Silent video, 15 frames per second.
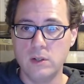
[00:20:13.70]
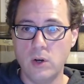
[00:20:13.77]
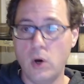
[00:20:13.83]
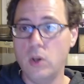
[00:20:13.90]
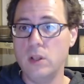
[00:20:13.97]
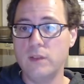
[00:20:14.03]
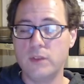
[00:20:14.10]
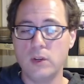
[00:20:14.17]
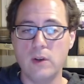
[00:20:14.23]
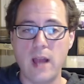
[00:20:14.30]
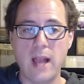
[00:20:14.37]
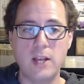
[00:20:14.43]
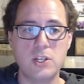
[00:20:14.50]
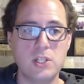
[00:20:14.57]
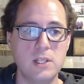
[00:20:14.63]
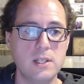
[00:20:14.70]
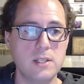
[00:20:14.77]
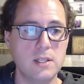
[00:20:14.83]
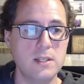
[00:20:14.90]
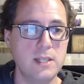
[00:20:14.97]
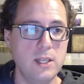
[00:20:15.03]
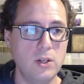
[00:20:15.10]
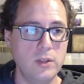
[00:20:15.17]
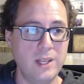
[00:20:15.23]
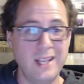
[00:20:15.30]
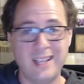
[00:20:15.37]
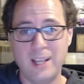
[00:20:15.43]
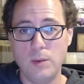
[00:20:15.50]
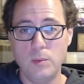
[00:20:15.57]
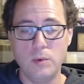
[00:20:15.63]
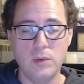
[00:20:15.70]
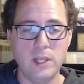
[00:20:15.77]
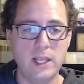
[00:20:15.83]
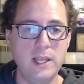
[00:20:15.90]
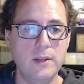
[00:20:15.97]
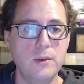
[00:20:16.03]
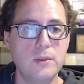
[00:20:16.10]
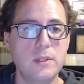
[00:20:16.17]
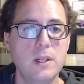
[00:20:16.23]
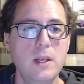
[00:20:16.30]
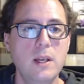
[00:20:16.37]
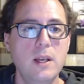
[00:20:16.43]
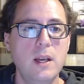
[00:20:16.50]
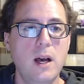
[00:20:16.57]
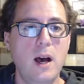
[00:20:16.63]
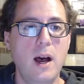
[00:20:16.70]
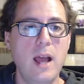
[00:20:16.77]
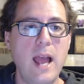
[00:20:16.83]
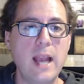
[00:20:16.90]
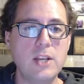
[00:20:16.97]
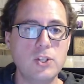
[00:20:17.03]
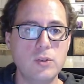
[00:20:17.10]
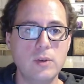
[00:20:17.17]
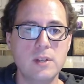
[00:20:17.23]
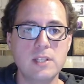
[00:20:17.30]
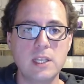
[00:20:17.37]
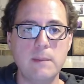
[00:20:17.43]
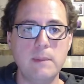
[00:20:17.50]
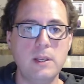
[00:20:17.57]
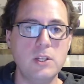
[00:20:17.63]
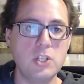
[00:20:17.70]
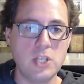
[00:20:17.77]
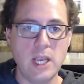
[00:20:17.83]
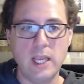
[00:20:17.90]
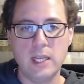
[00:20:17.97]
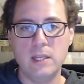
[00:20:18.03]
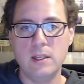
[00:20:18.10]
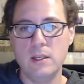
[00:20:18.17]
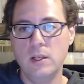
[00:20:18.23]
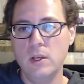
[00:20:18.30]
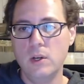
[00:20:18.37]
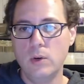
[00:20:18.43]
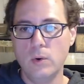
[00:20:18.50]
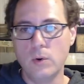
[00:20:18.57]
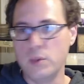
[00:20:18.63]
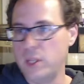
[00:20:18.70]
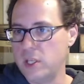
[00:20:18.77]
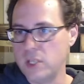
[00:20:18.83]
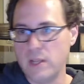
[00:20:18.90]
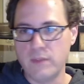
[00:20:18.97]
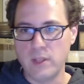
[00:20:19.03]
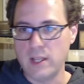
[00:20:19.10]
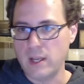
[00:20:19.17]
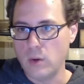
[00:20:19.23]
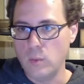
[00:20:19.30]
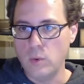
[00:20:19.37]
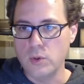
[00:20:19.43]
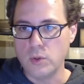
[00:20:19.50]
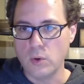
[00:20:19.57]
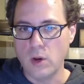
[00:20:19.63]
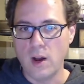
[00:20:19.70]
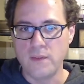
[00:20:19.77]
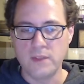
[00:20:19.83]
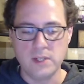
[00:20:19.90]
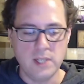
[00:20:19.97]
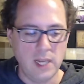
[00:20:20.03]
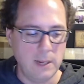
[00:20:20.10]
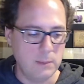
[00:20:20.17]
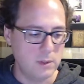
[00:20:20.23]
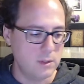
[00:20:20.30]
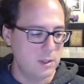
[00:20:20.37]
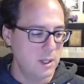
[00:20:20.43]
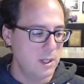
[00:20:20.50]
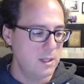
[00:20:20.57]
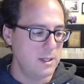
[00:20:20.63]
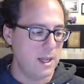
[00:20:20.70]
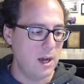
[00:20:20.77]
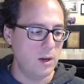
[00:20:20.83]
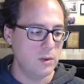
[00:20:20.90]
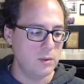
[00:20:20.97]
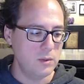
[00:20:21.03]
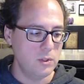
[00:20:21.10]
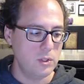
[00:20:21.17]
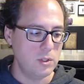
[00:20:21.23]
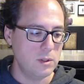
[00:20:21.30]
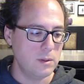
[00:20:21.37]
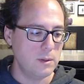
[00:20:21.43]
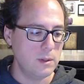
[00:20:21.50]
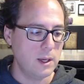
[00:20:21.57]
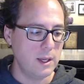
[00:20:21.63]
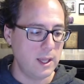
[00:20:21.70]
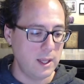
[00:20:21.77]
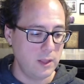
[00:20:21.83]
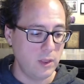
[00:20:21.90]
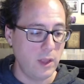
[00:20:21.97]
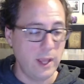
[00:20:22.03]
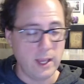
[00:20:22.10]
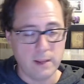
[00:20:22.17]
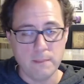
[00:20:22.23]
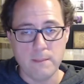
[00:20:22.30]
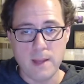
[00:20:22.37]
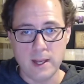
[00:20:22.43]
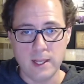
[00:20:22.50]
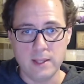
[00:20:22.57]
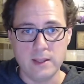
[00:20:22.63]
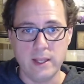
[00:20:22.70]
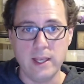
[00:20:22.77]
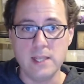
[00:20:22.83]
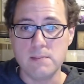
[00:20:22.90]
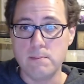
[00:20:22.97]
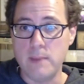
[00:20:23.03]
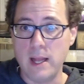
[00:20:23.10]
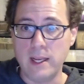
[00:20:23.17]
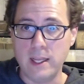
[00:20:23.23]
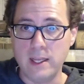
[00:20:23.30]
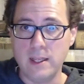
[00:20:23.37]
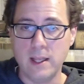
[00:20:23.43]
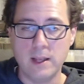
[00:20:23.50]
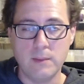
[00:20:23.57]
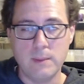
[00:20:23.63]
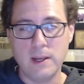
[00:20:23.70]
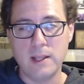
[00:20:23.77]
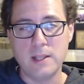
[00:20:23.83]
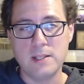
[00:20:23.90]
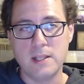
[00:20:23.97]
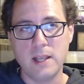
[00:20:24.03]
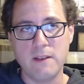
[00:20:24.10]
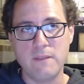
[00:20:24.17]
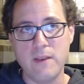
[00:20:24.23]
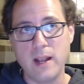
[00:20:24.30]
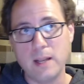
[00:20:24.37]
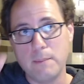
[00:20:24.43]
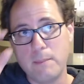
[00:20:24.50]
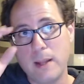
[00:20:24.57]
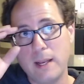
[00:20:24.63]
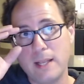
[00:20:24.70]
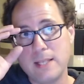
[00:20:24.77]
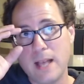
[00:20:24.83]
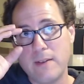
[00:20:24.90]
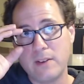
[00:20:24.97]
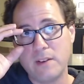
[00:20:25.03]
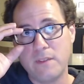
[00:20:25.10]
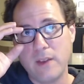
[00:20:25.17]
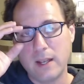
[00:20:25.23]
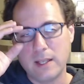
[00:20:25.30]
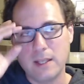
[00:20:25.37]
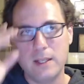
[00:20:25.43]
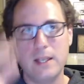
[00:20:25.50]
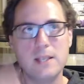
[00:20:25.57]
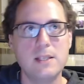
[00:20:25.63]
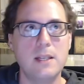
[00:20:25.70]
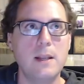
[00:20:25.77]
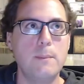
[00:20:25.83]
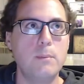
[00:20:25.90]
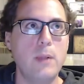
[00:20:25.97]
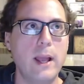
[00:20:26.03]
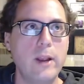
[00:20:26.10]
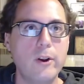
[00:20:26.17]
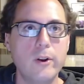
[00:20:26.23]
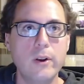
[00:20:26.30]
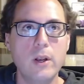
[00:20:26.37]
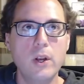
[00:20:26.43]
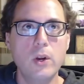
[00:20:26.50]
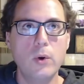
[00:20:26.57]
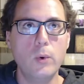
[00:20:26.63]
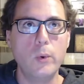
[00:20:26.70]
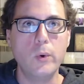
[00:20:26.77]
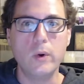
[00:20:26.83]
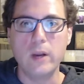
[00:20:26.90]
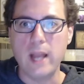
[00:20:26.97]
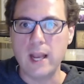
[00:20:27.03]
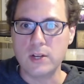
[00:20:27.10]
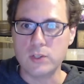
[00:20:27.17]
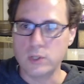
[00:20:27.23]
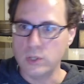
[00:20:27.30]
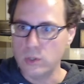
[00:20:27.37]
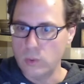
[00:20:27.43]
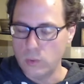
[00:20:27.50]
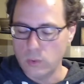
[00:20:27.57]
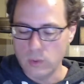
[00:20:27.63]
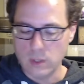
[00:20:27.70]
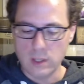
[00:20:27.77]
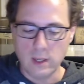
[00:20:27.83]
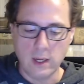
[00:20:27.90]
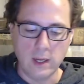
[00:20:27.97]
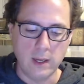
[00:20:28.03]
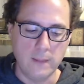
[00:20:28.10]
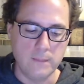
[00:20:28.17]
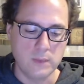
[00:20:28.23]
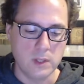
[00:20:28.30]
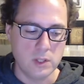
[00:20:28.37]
of their actions until they get that wound healed. Extras can be shaken, or if they take a wound, they're off the table. Now, like many things that they affect, Bennies have an effect in this, and a player or an extra or the